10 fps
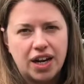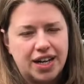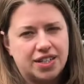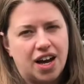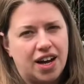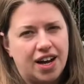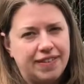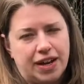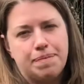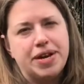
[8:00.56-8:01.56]
it. It's got kind of
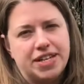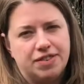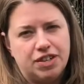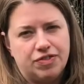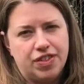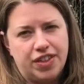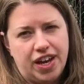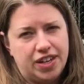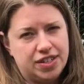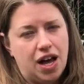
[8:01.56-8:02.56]
like a mix of different things,